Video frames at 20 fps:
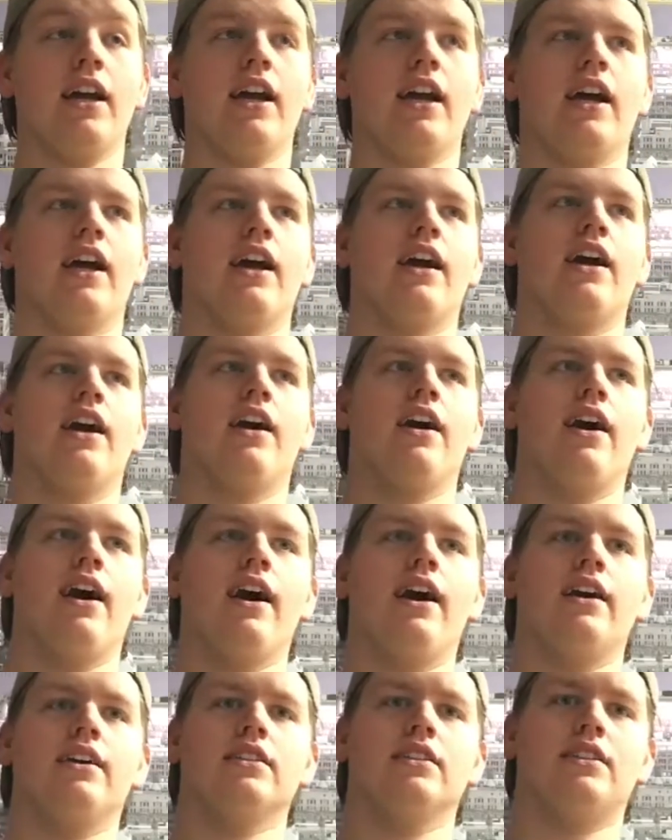
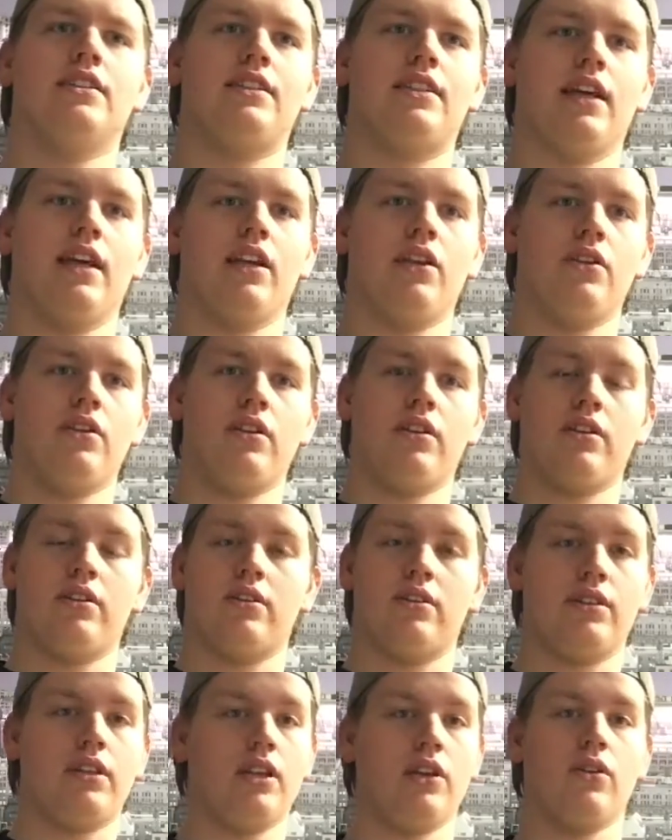And then
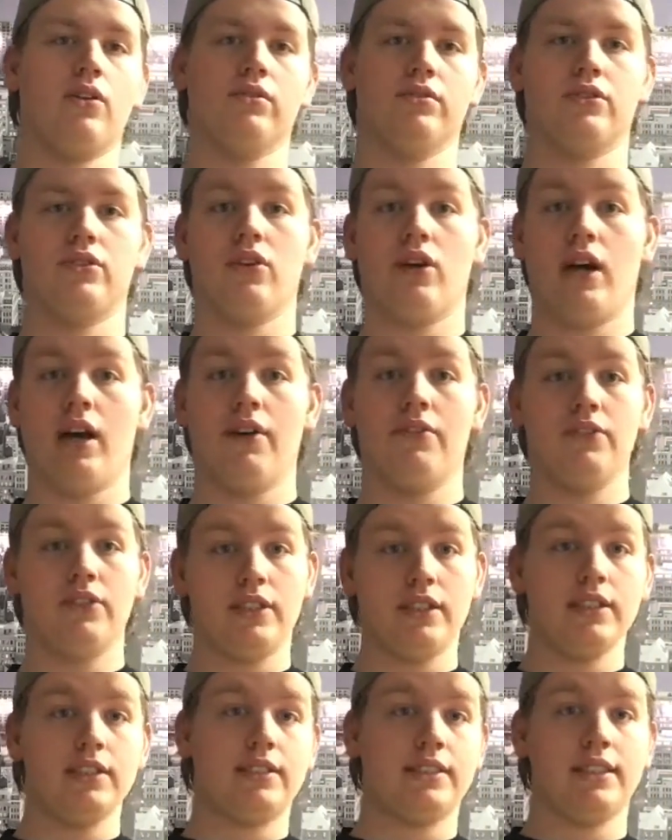they also have
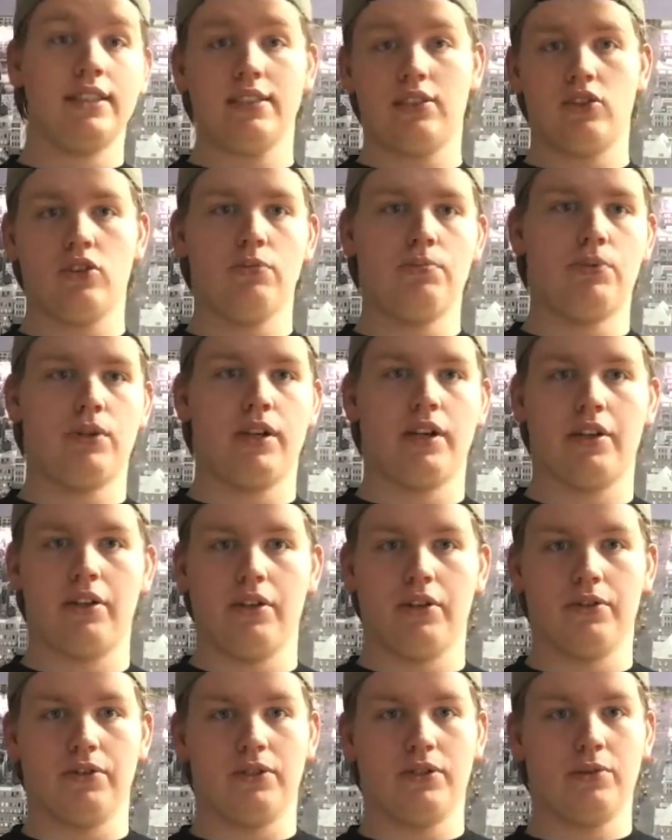DC
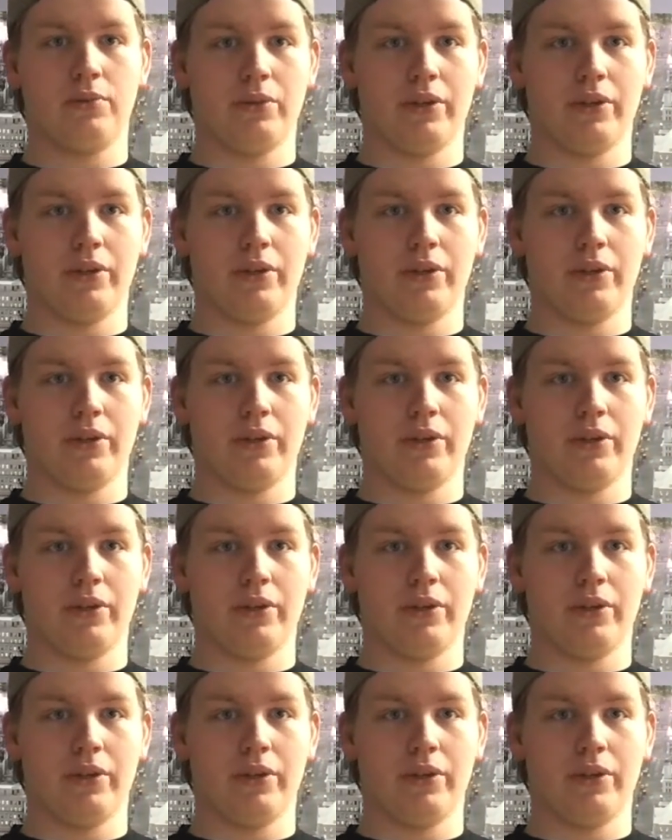superheroes,